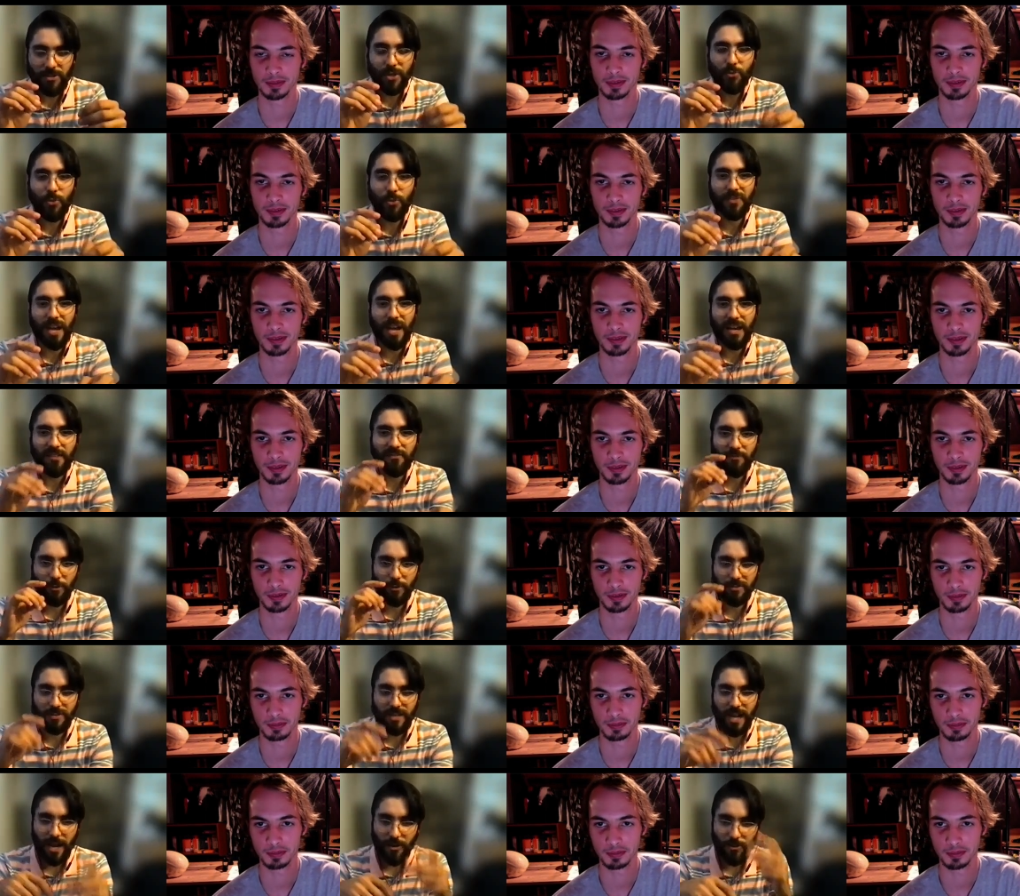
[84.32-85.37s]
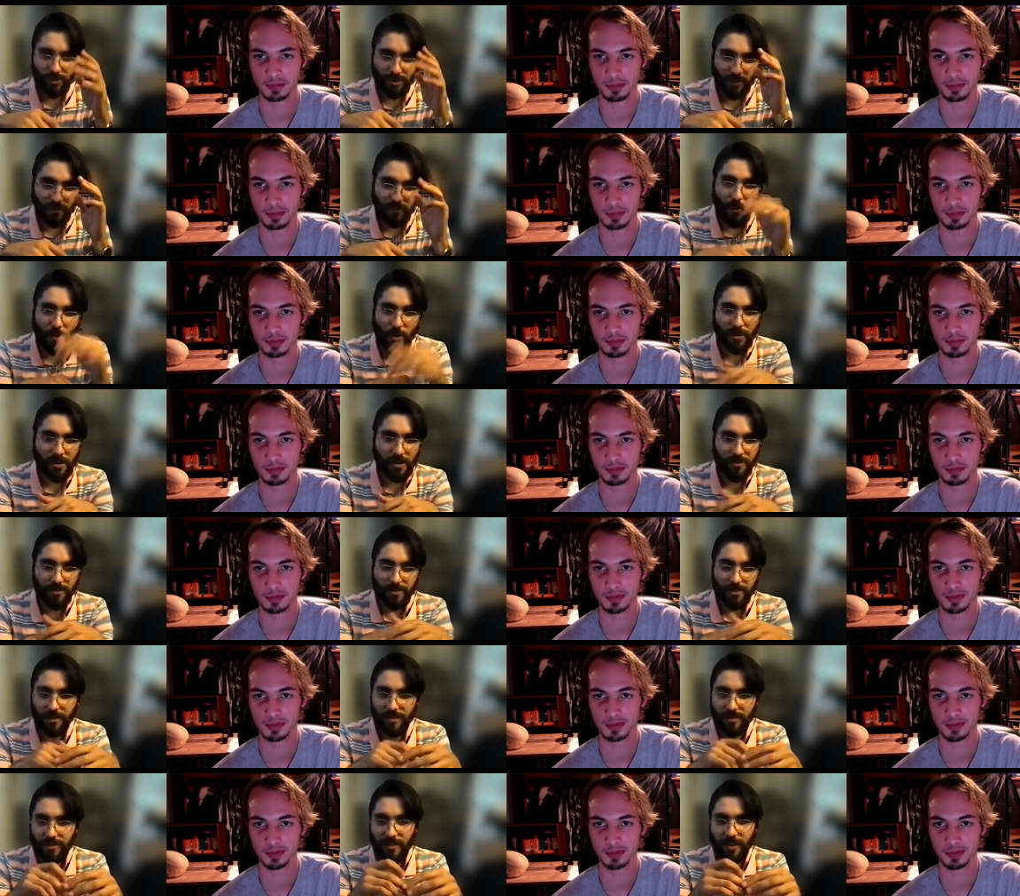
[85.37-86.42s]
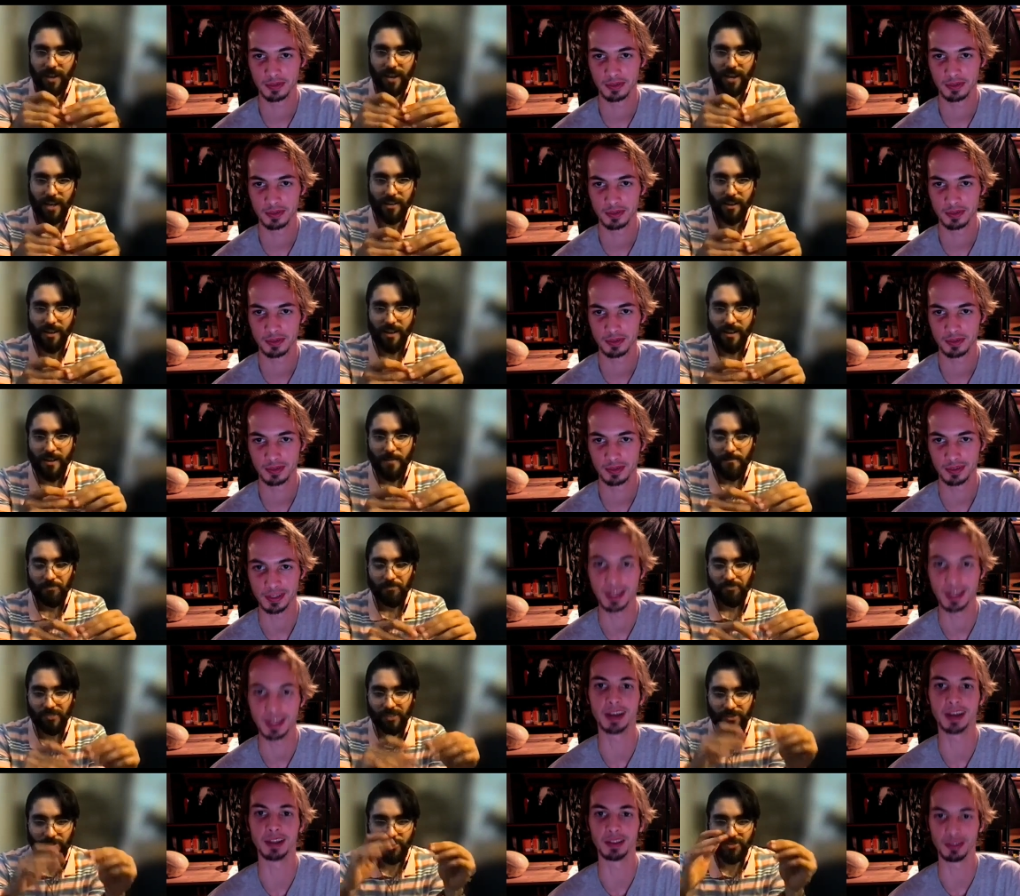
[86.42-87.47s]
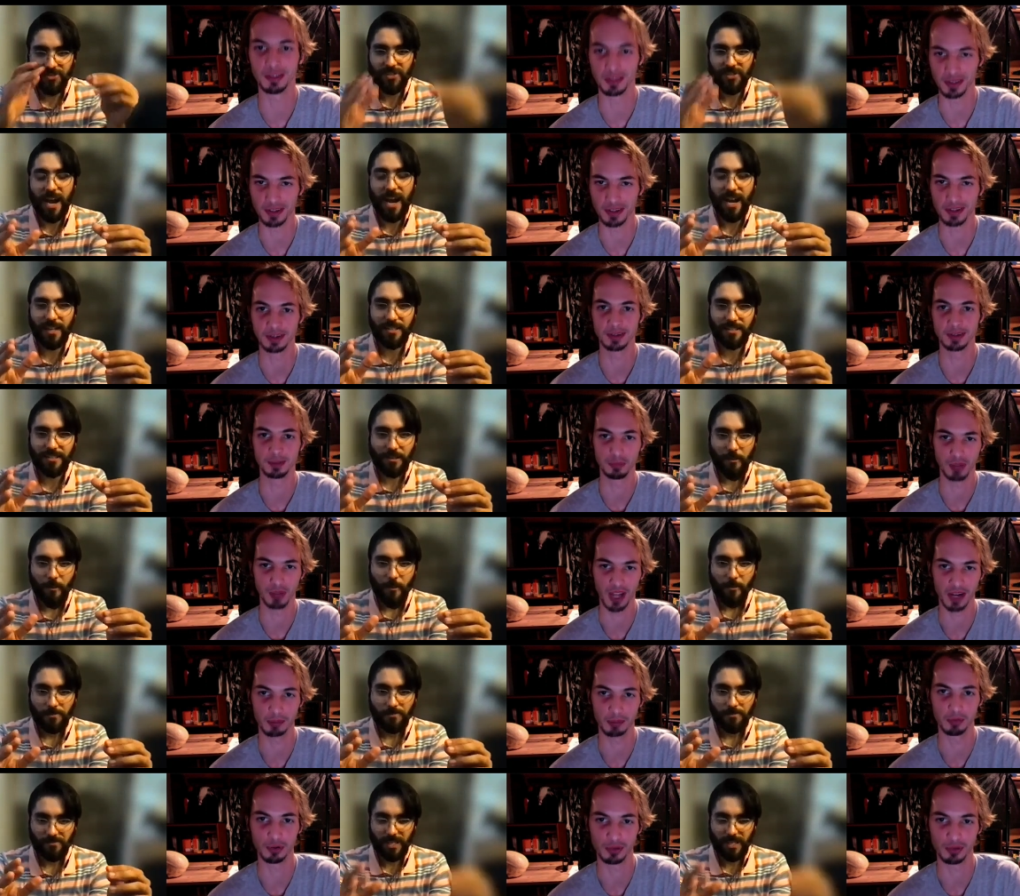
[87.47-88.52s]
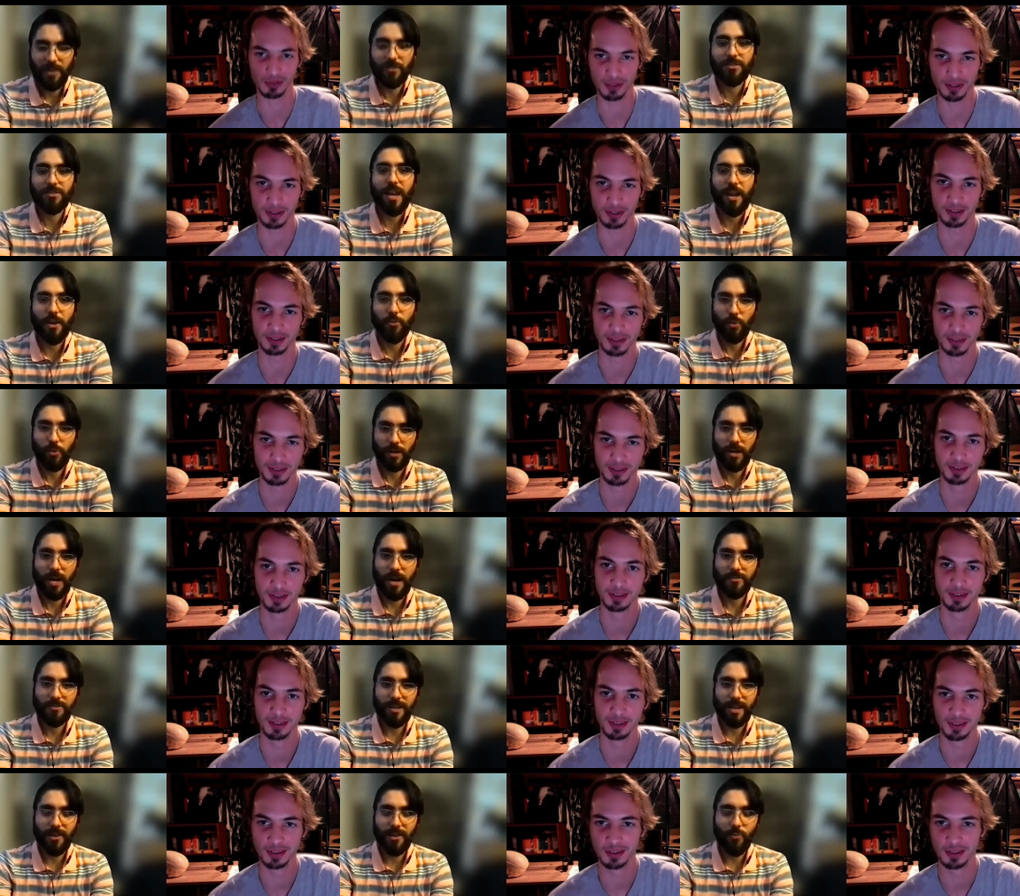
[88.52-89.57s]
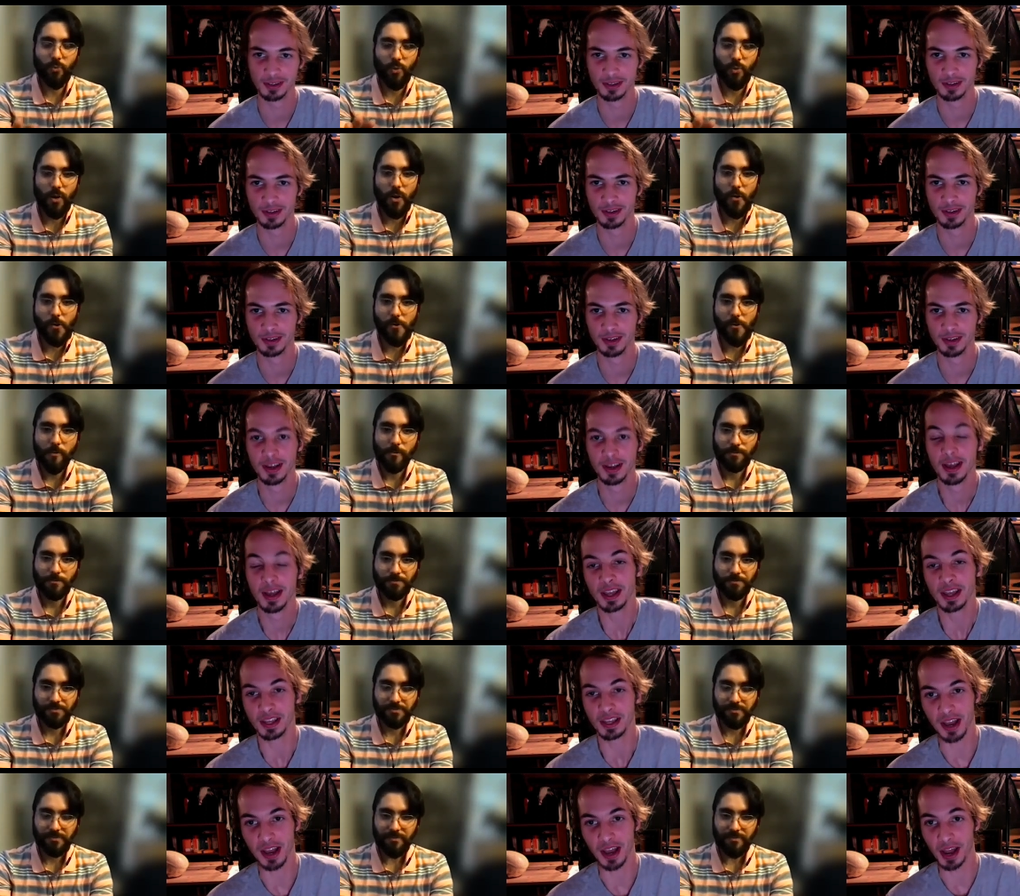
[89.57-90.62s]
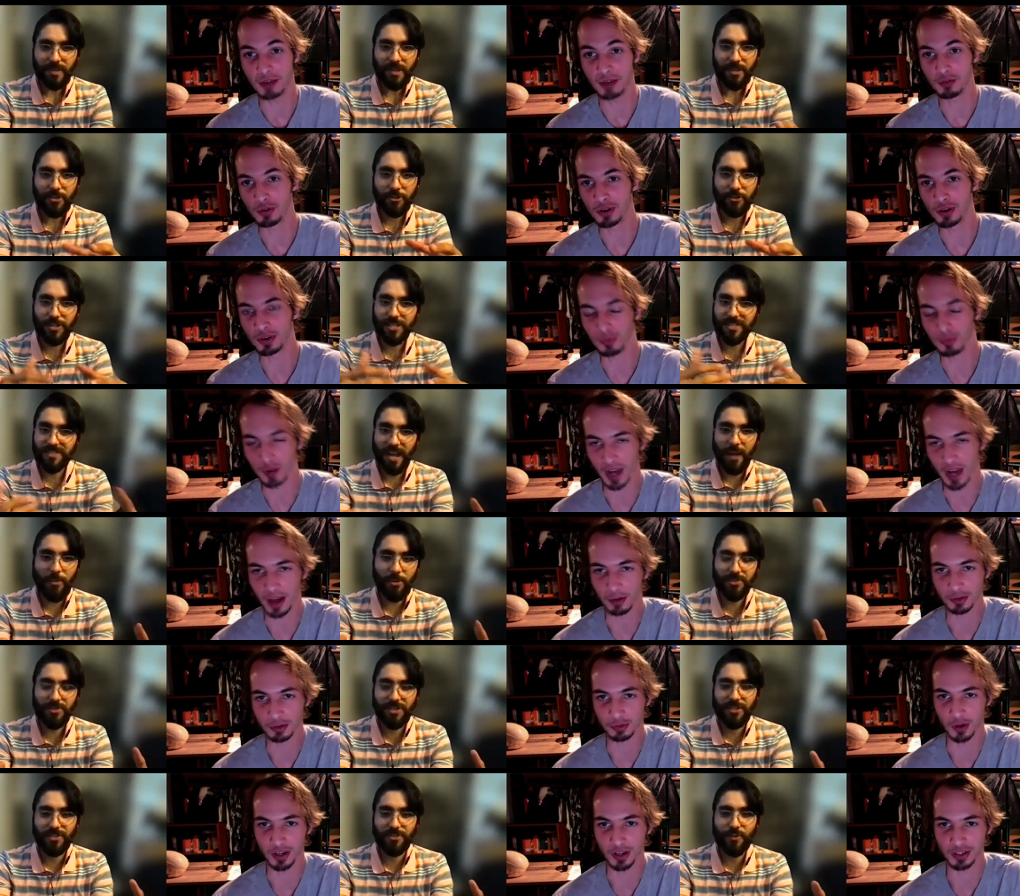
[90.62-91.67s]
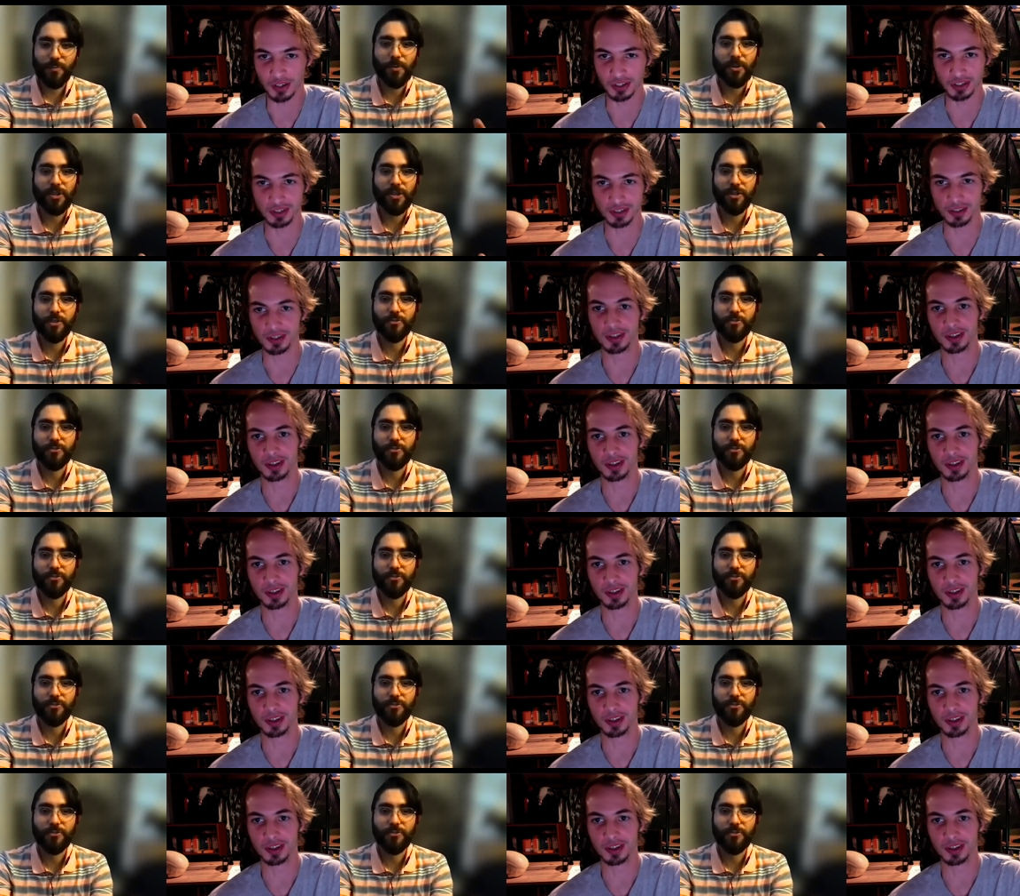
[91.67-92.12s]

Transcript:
Speaker 1: when that first guy with the fork on the, the head yeah just dies that was like where i was like whoa
Speaker 2: yeah everyone you just never see a superhero it,